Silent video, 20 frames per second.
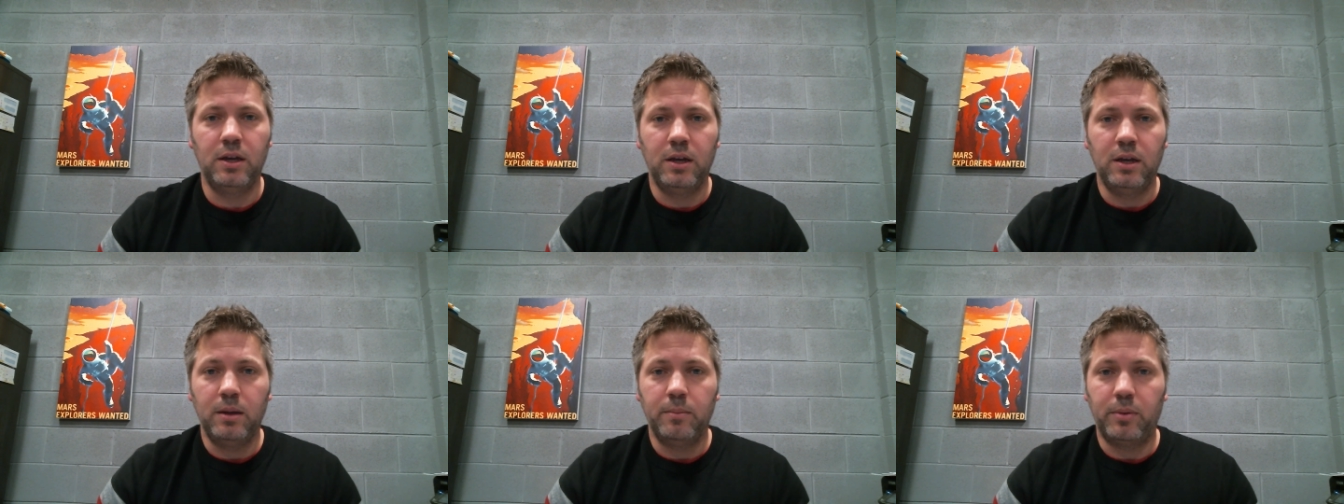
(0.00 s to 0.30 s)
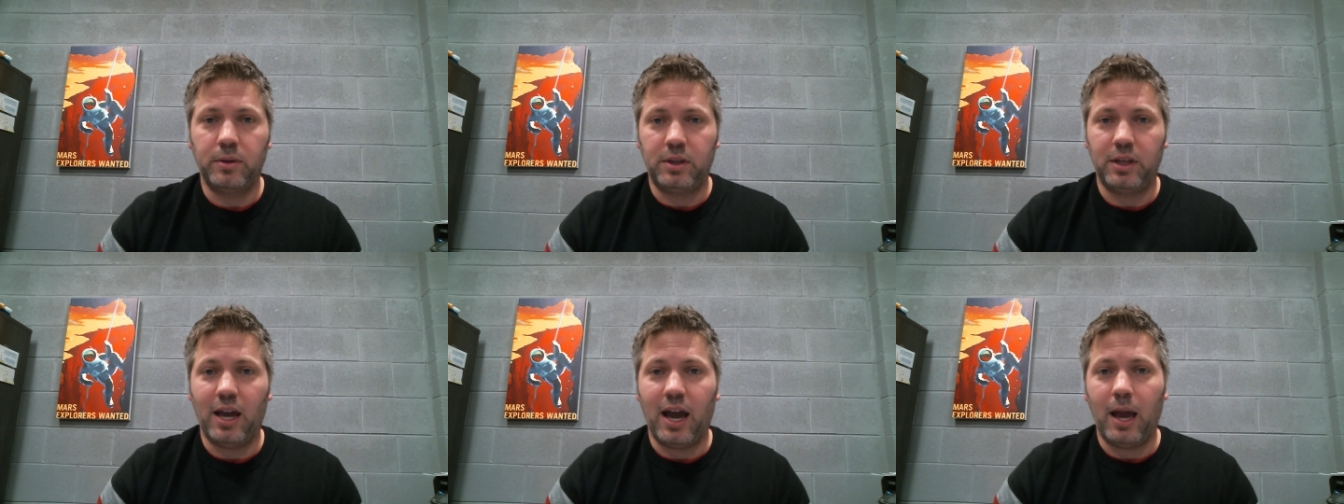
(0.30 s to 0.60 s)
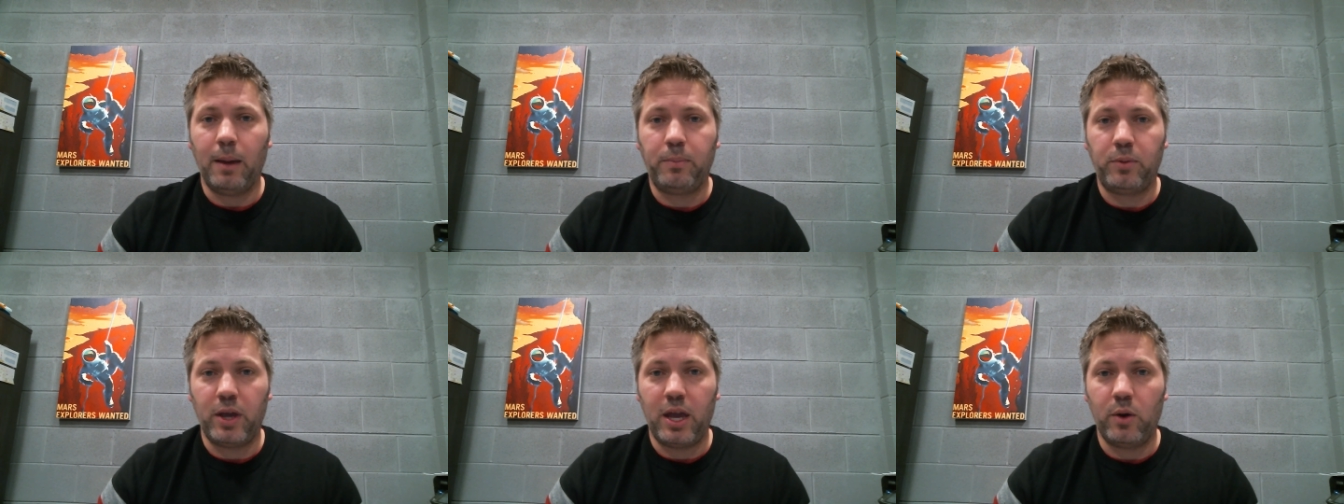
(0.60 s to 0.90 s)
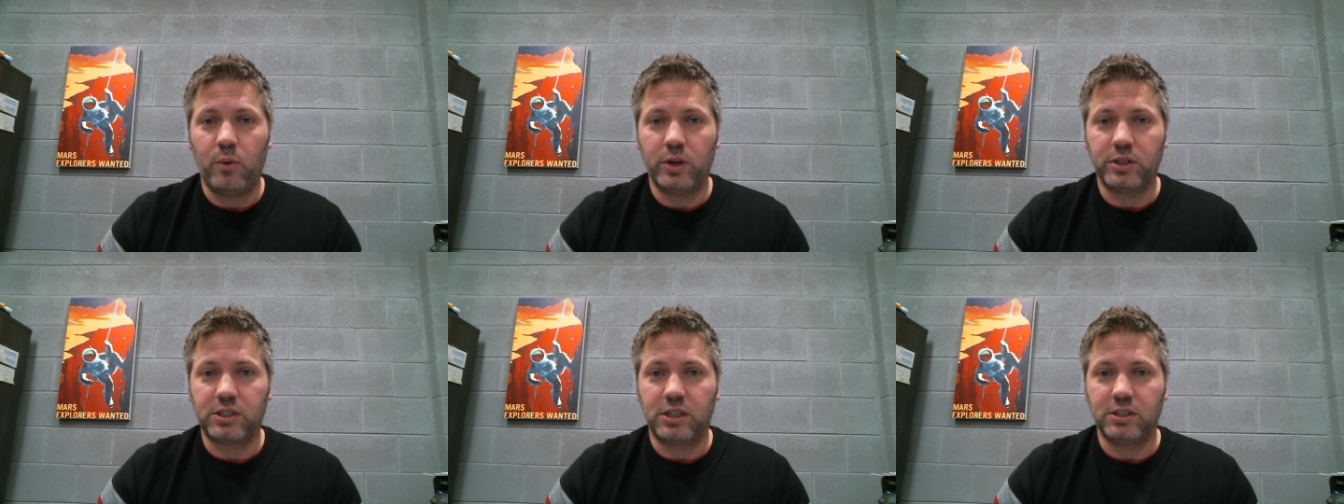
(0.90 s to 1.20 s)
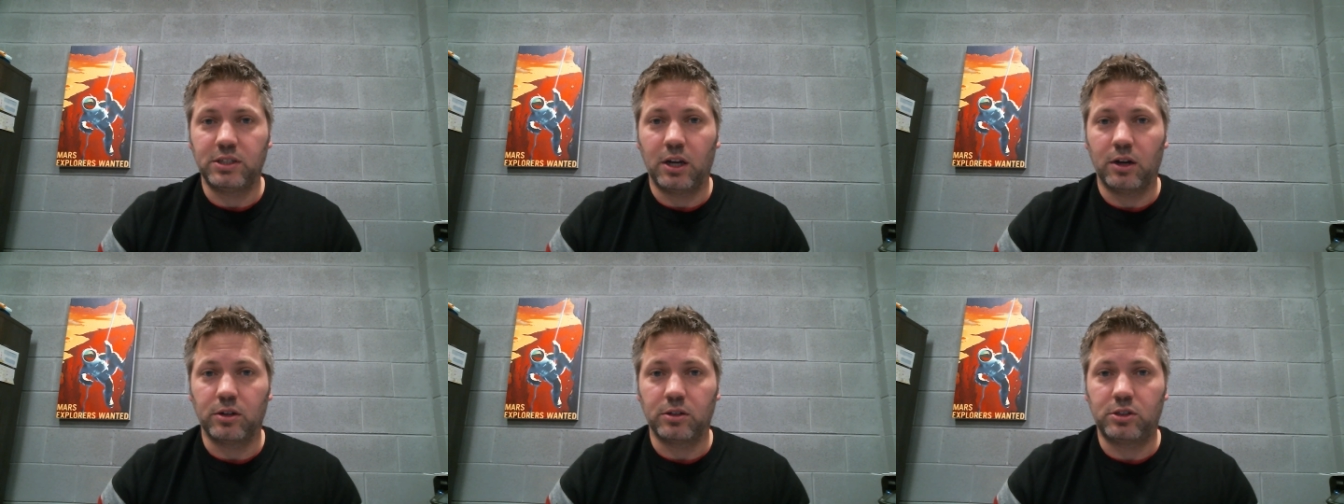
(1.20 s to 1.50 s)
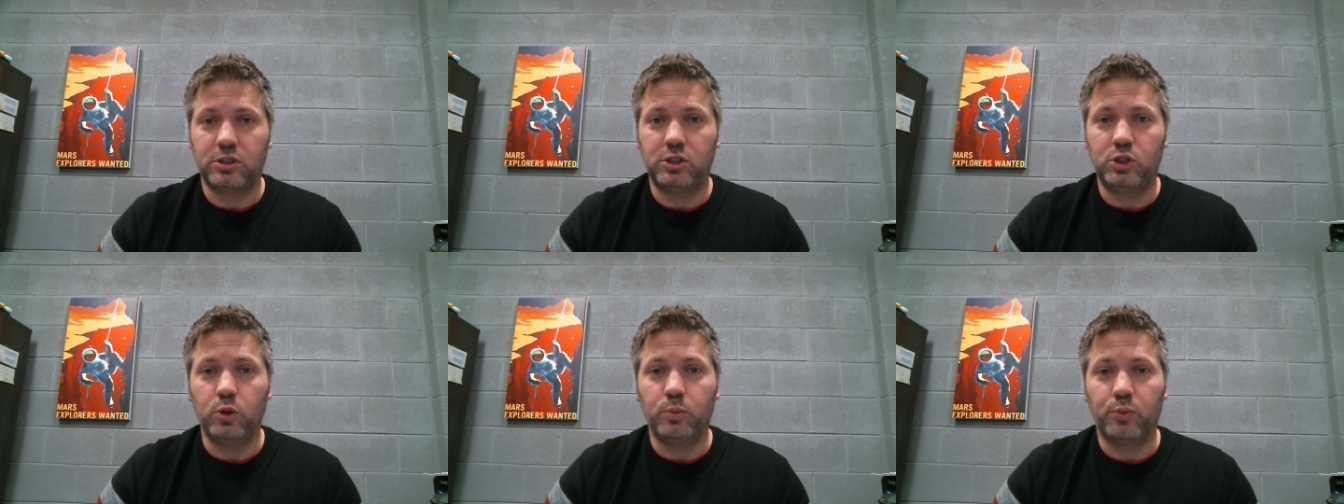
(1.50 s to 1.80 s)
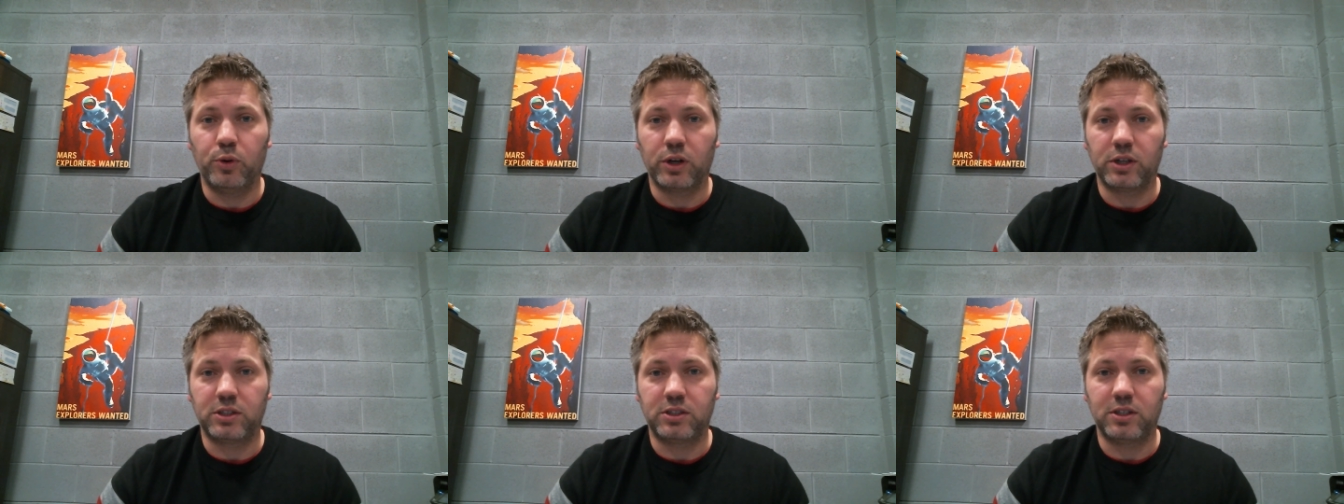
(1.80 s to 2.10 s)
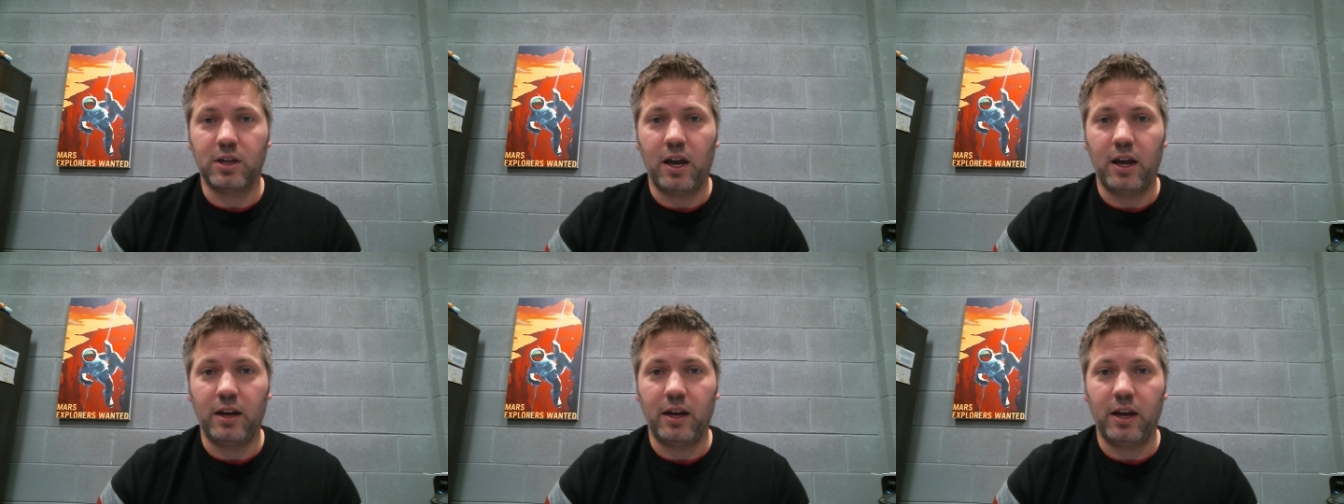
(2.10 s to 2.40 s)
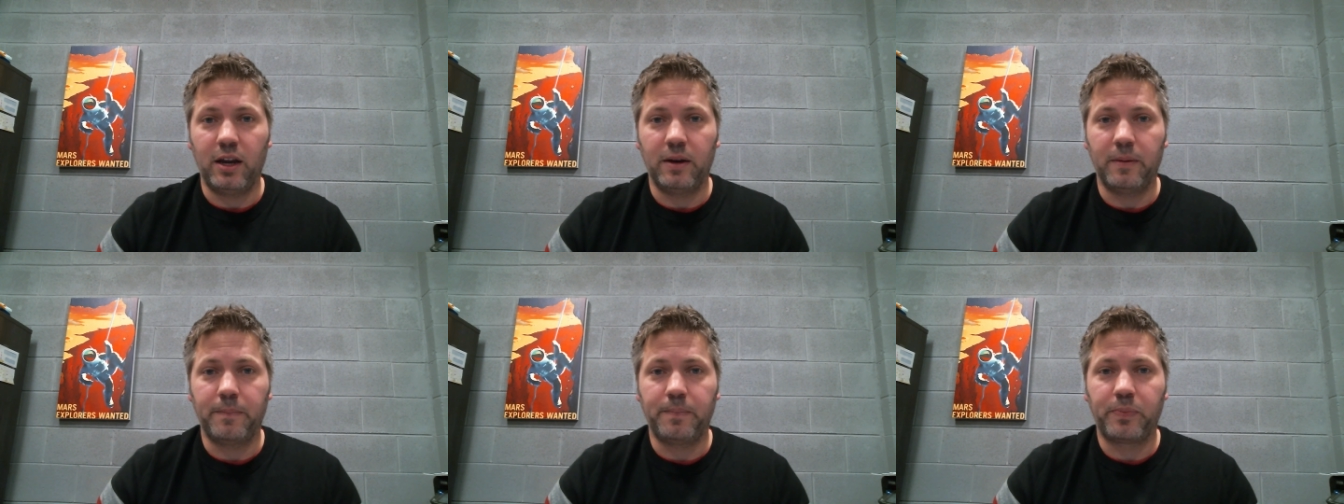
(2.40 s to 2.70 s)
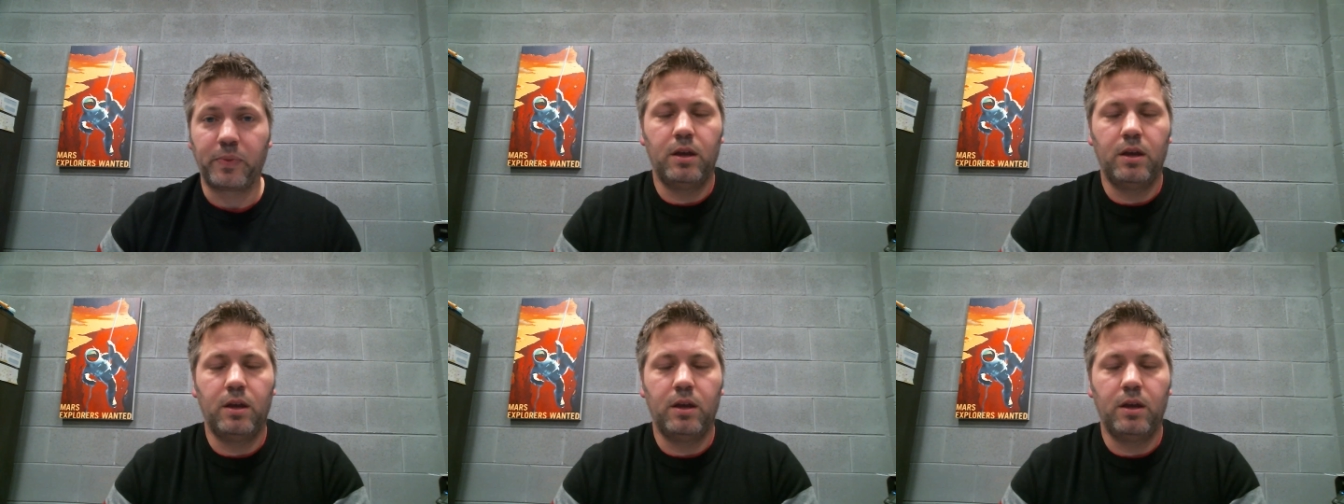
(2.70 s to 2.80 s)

but the IPA whiskeys are super exciting